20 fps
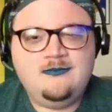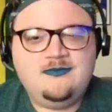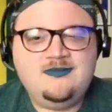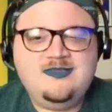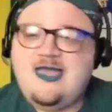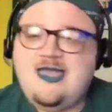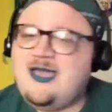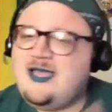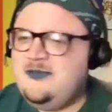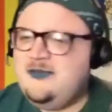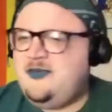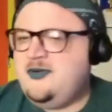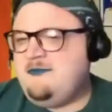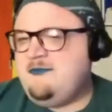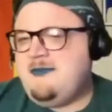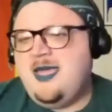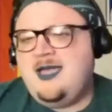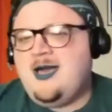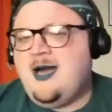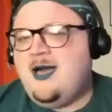It's not going to put
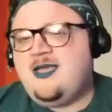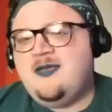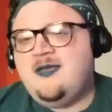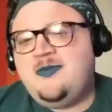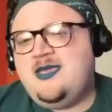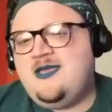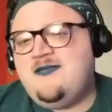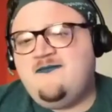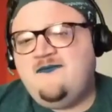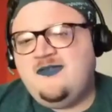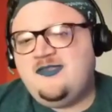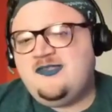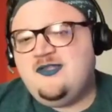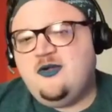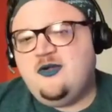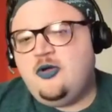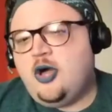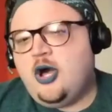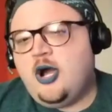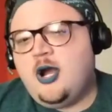Mike Huckabee in
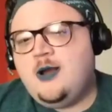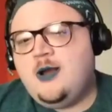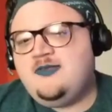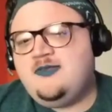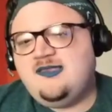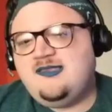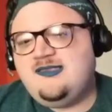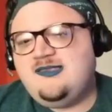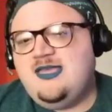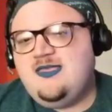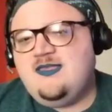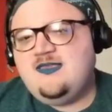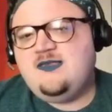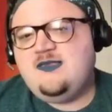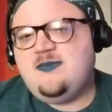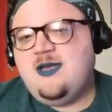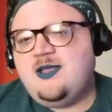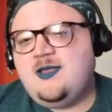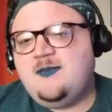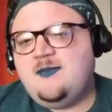physical harm to say this
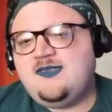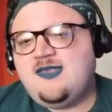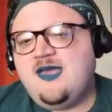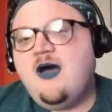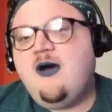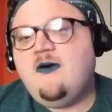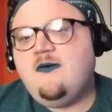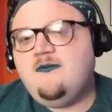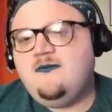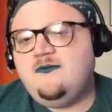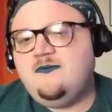about himself,